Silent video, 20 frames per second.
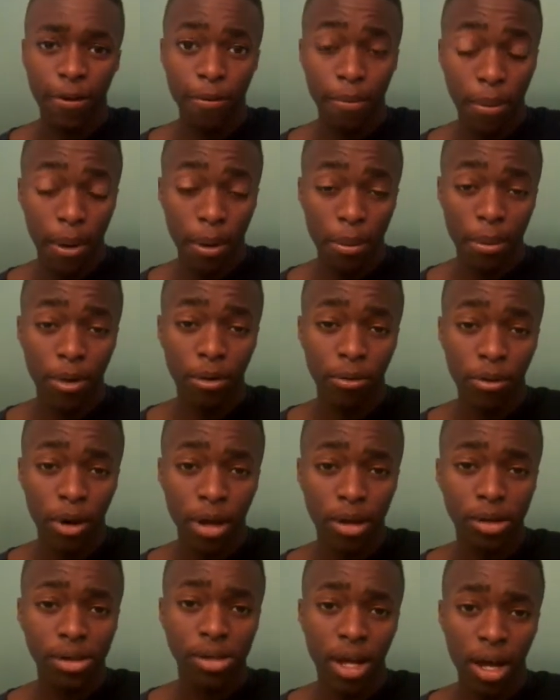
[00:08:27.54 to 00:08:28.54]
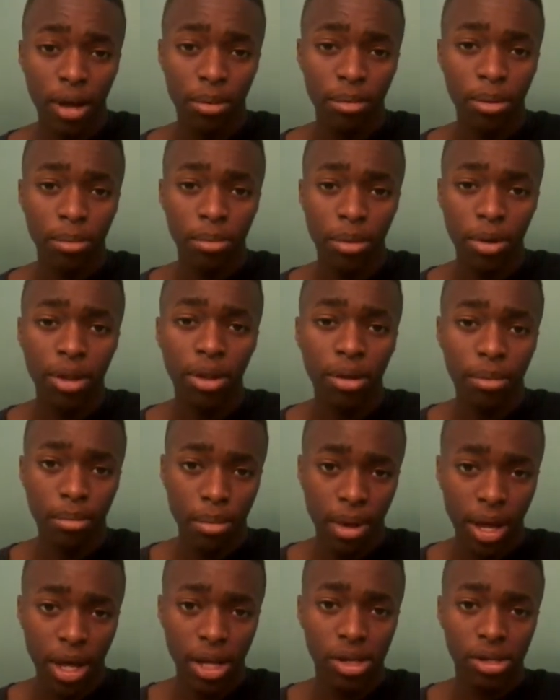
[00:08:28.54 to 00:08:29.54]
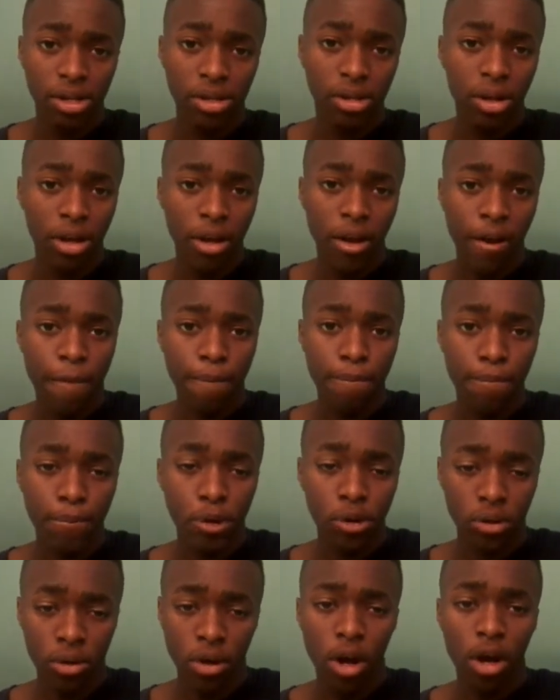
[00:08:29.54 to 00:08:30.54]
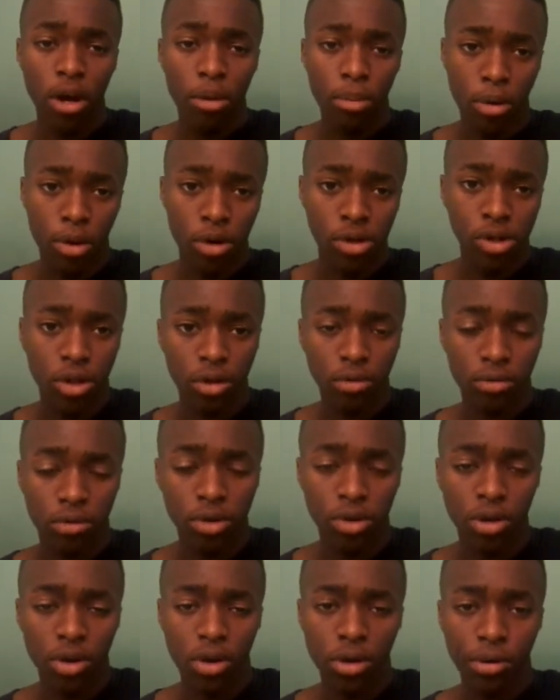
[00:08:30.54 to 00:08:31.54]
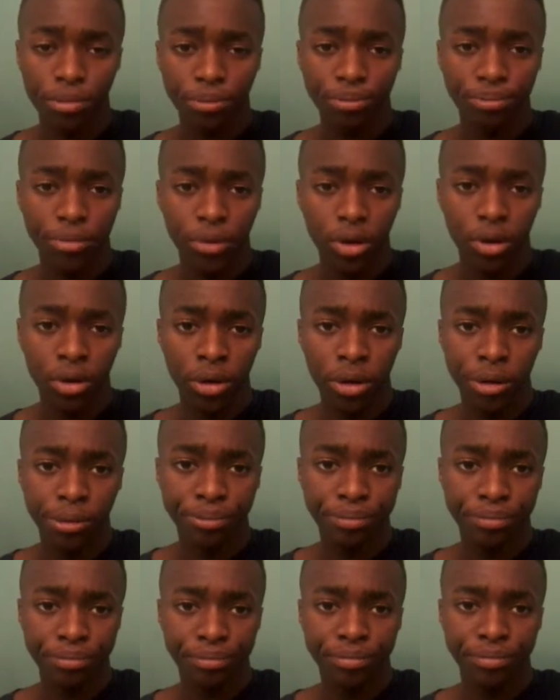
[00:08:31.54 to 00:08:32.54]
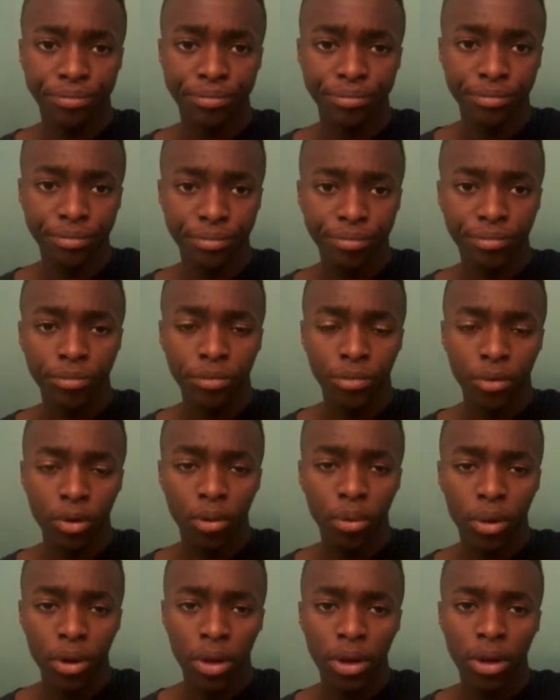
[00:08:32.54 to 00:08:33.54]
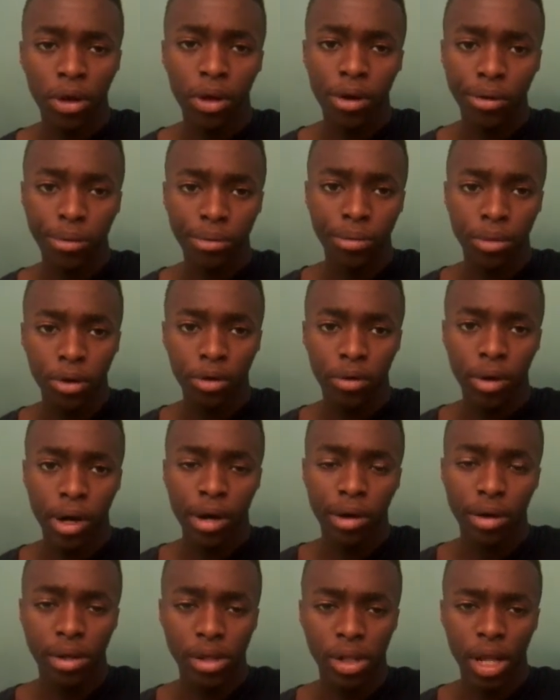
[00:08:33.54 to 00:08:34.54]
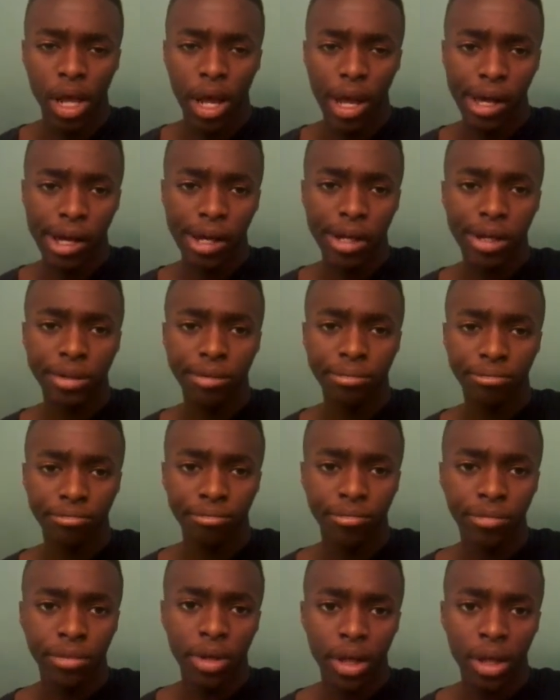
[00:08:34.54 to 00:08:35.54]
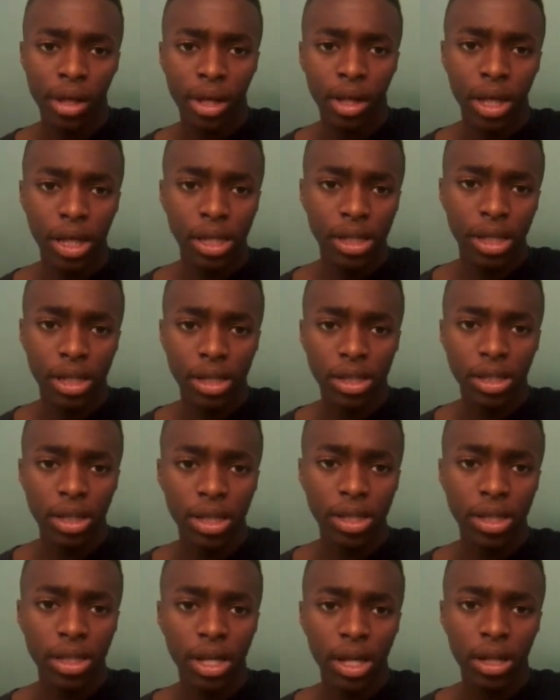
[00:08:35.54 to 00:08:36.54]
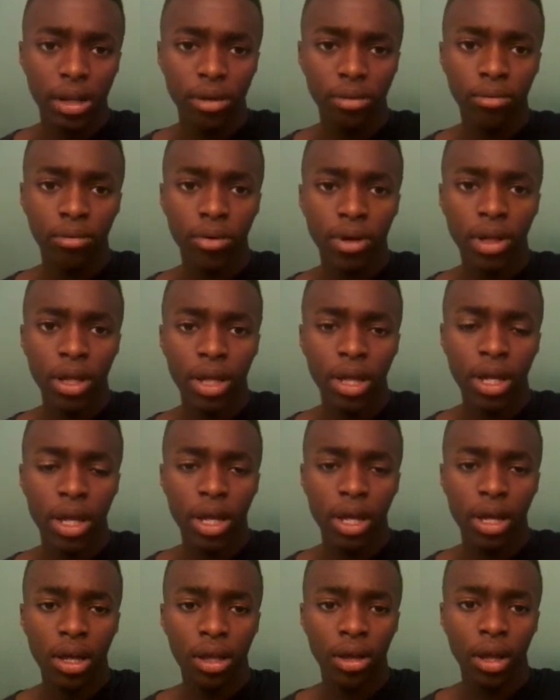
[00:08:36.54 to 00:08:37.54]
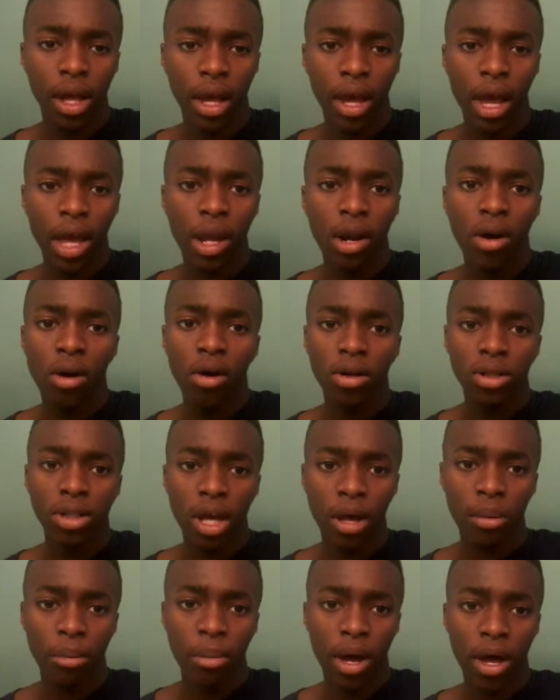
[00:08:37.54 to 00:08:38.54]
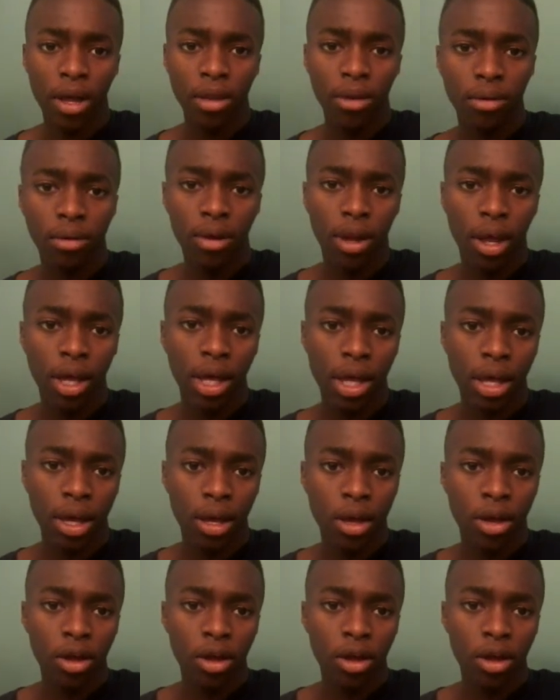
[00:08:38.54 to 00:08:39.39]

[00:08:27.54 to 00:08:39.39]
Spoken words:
I mean, right time to put the match so the Hardy Boys could return, you know. When the crowd is like, it's not really like at all time high. They're like,